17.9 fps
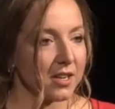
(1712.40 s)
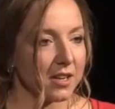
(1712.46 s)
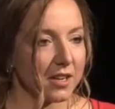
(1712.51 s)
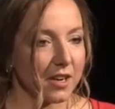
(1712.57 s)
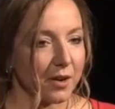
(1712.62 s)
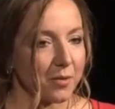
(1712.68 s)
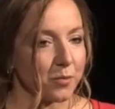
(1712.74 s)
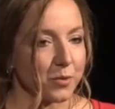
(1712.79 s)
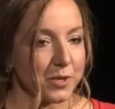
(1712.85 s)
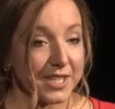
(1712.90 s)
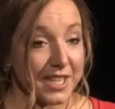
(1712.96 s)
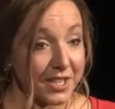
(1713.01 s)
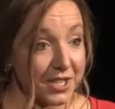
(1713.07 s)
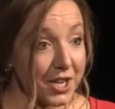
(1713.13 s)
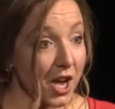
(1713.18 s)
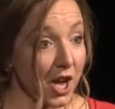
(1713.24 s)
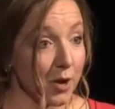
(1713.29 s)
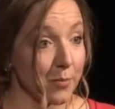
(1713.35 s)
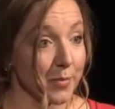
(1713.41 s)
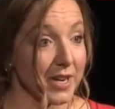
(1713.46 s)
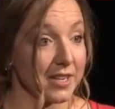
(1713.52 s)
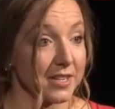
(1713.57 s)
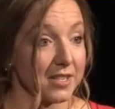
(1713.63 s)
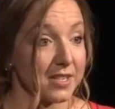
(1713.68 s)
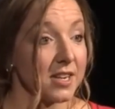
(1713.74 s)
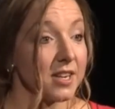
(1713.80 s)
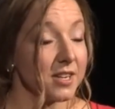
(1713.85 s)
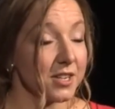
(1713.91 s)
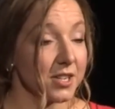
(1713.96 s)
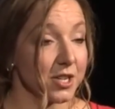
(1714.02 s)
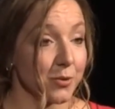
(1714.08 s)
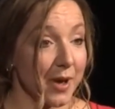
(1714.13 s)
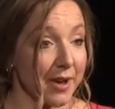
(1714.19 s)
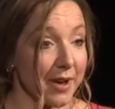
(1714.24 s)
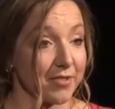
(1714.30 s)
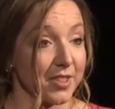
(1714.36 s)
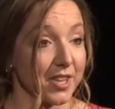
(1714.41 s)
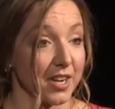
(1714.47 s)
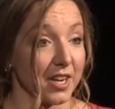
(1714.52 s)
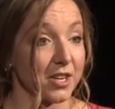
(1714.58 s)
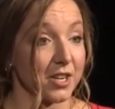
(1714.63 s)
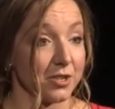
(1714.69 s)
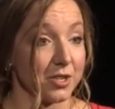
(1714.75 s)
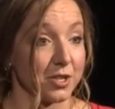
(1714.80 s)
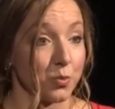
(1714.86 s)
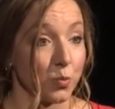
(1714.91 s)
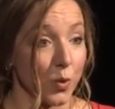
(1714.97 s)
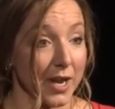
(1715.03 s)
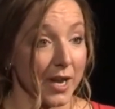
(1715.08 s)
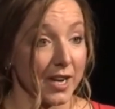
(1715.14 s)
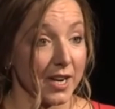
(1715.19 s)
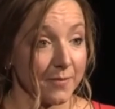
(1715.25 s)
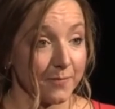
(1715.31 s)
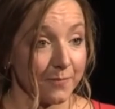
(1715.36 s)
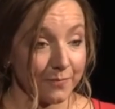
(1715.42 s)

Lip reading: I was determined to do everything I could to win.